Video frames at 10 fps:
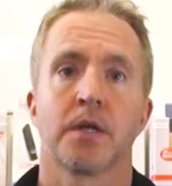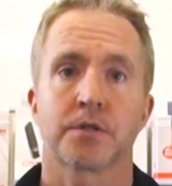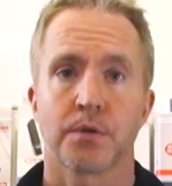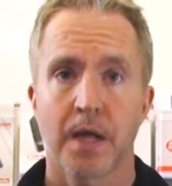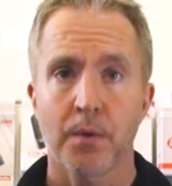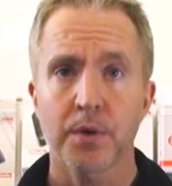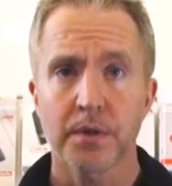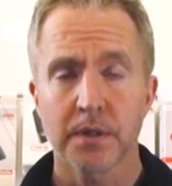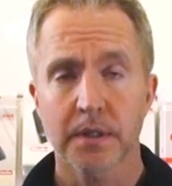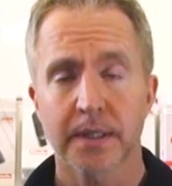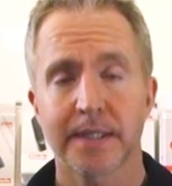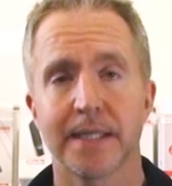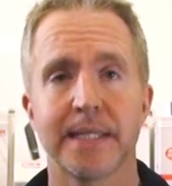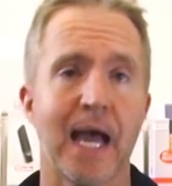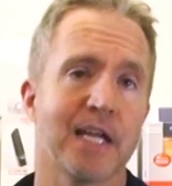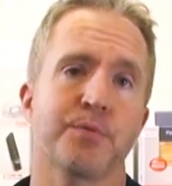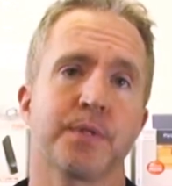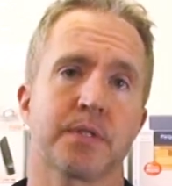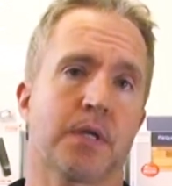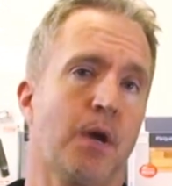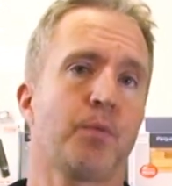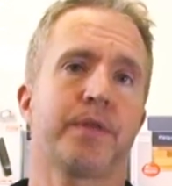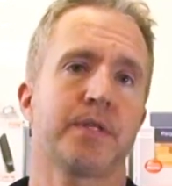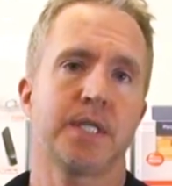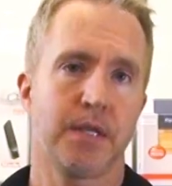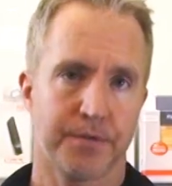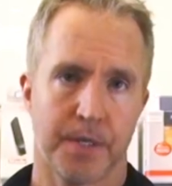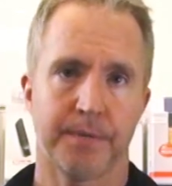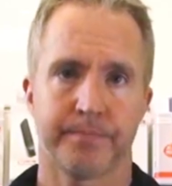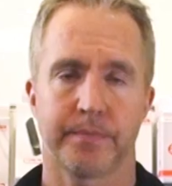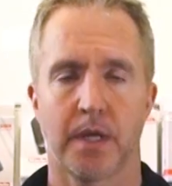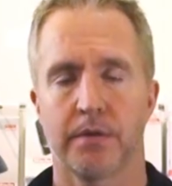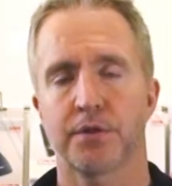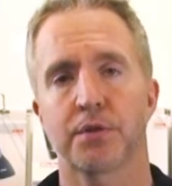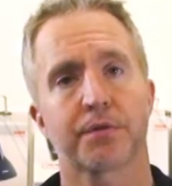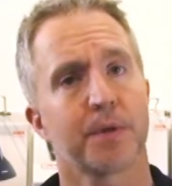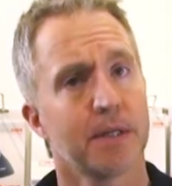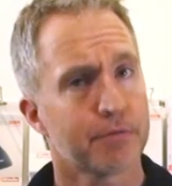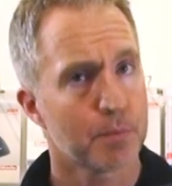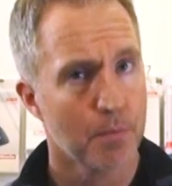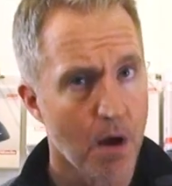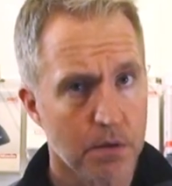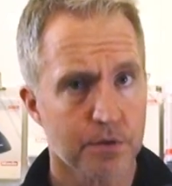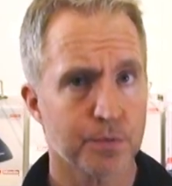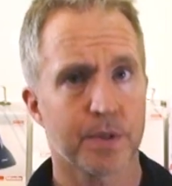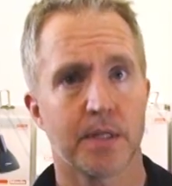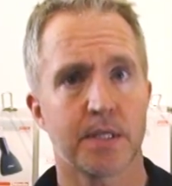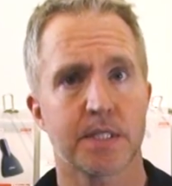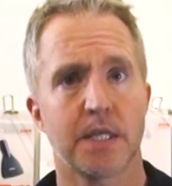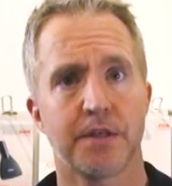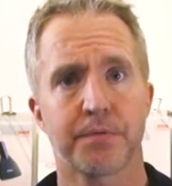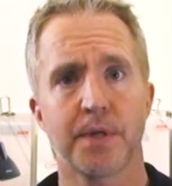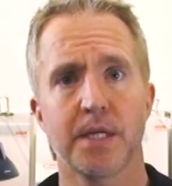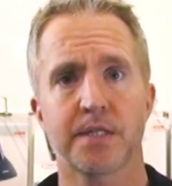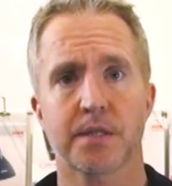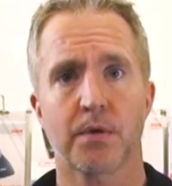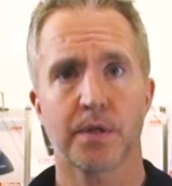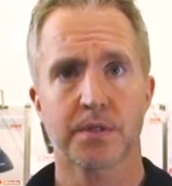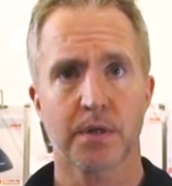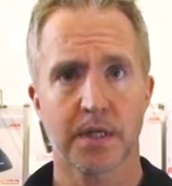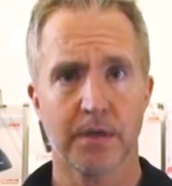So now we're going to look at the attachments that come with the C3. Now there's 3 different models within the C3, so it's going to